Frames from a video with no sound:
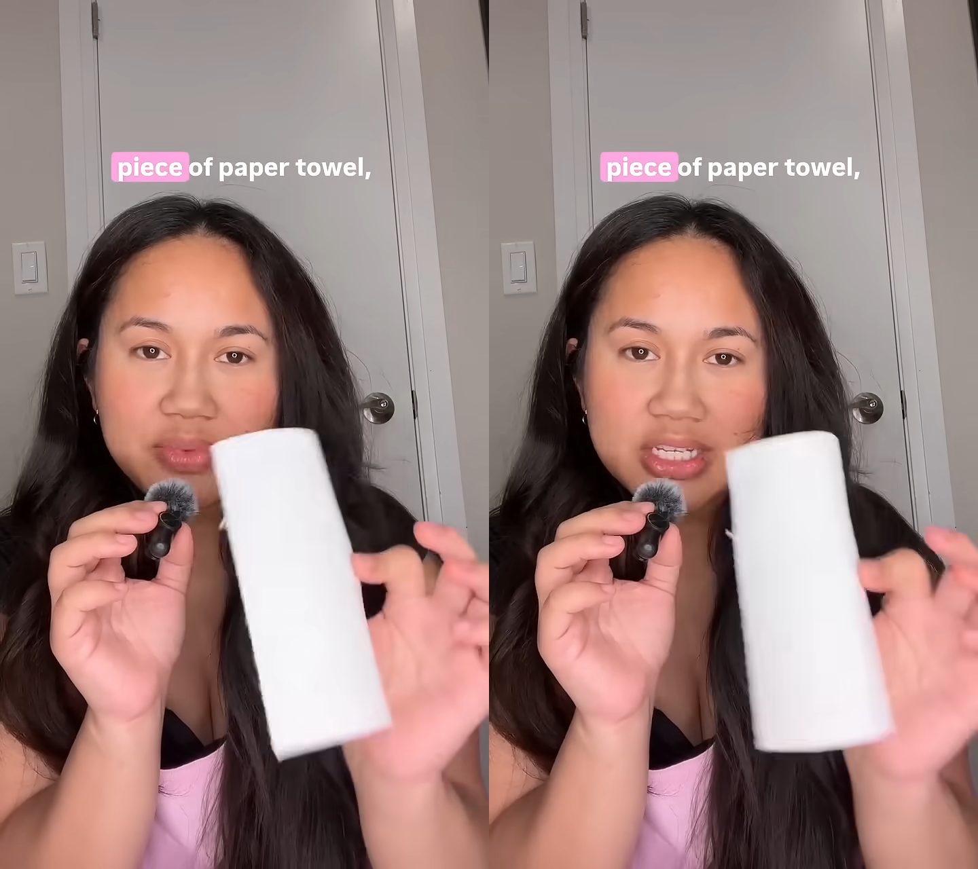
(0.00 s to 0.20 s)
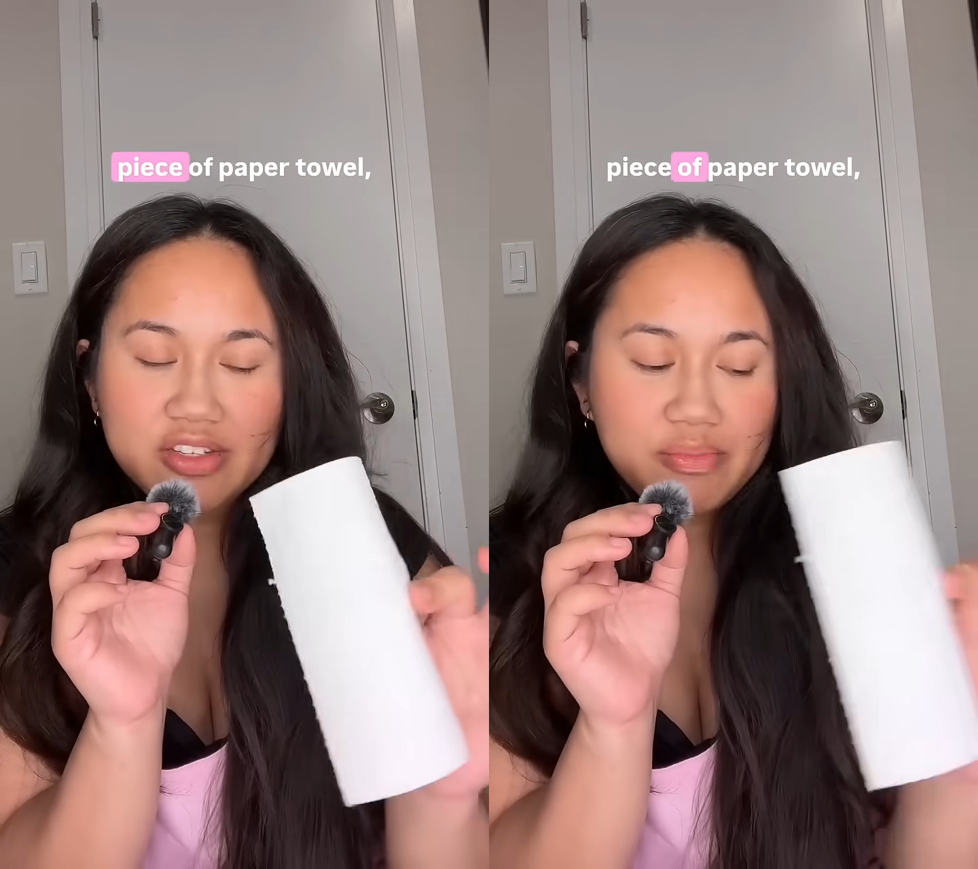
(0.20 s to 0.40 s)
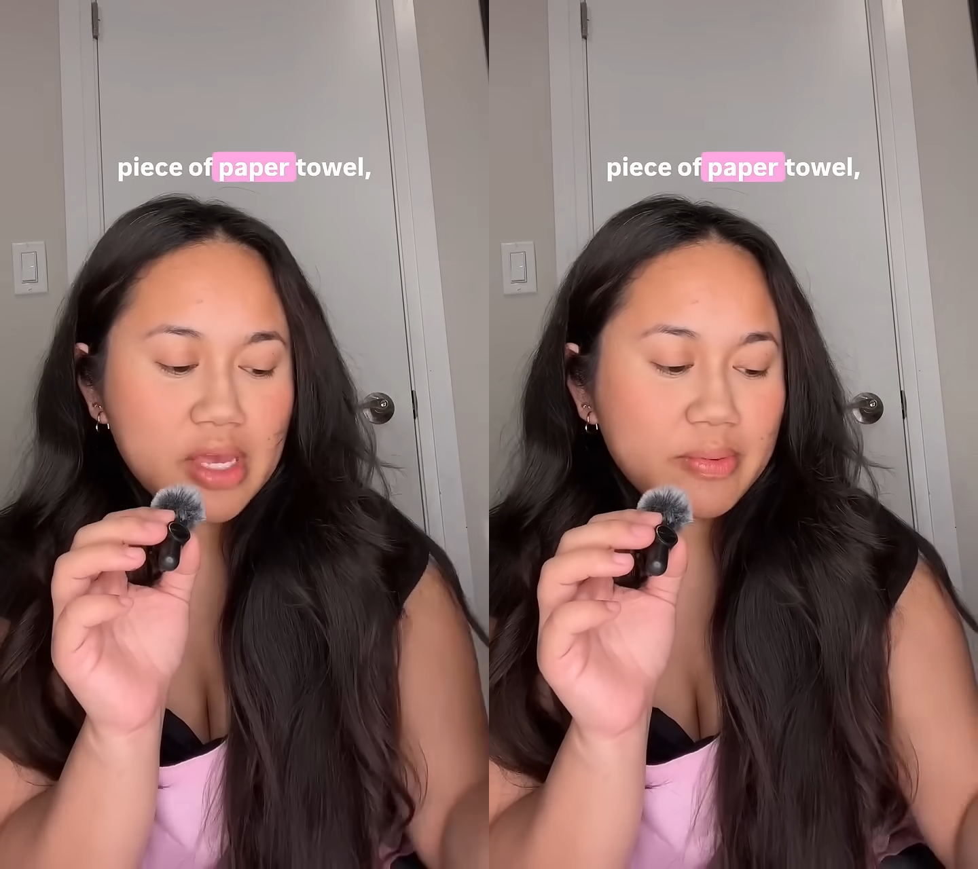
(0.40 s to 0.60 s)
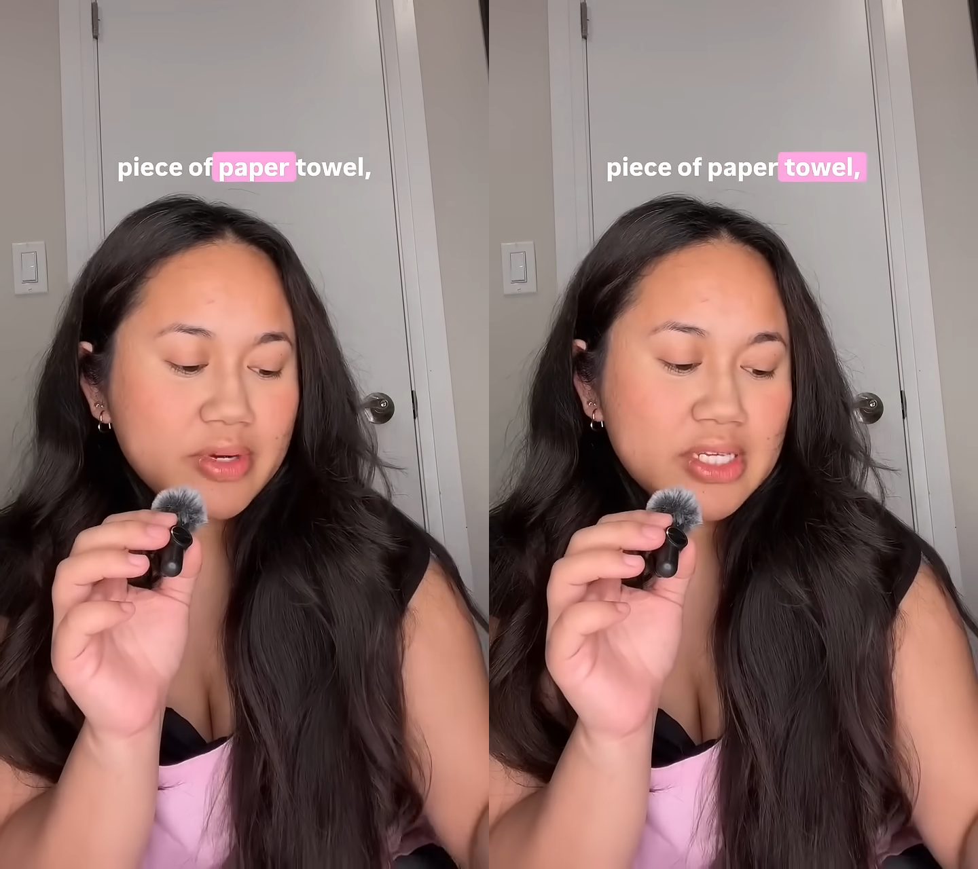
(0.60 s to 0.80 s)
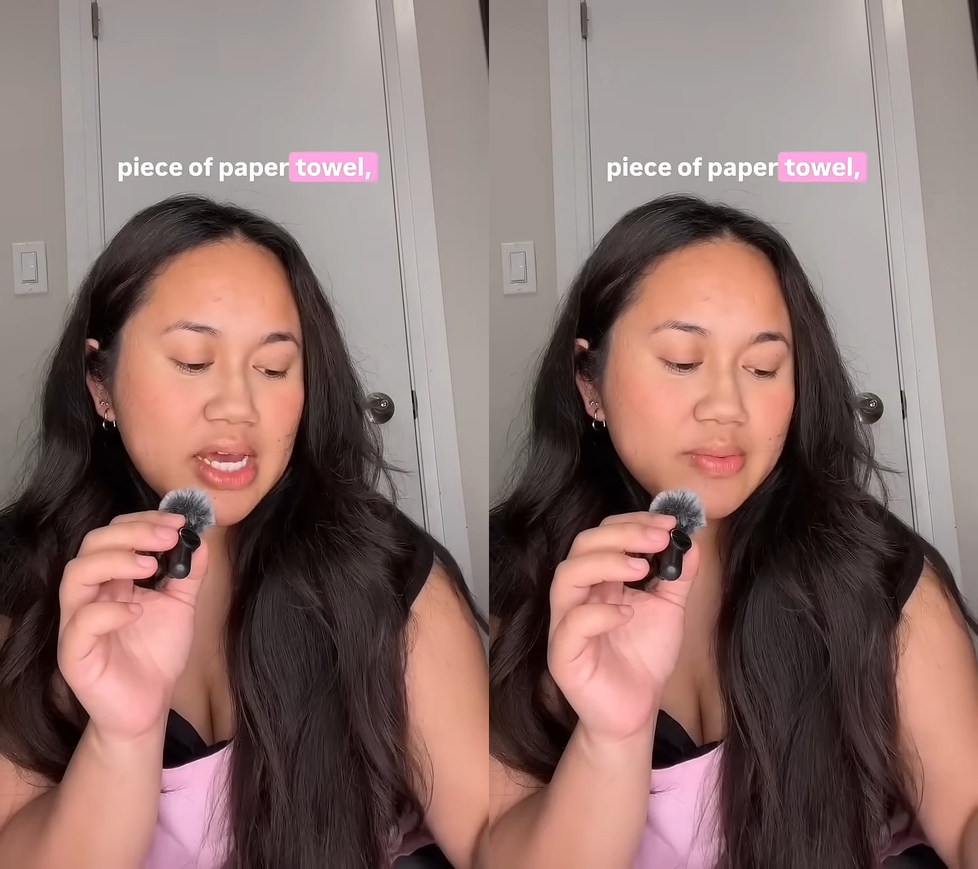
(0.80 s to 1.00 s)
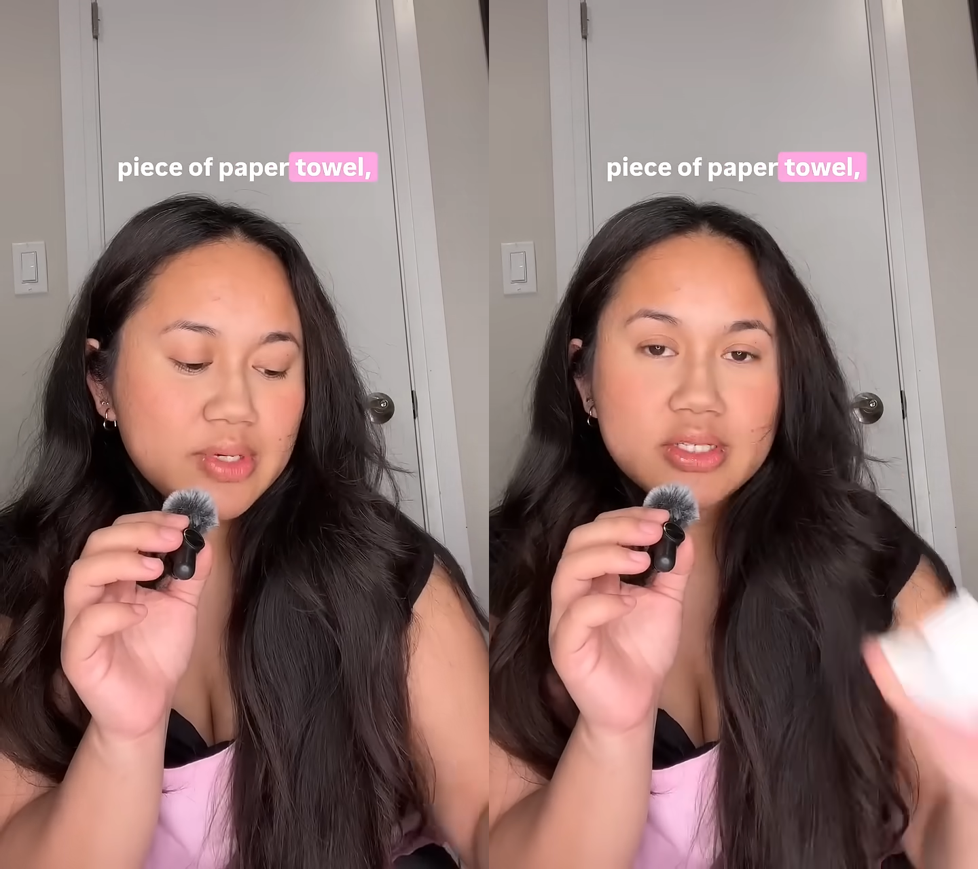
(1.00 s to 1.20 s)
piece of paper towel,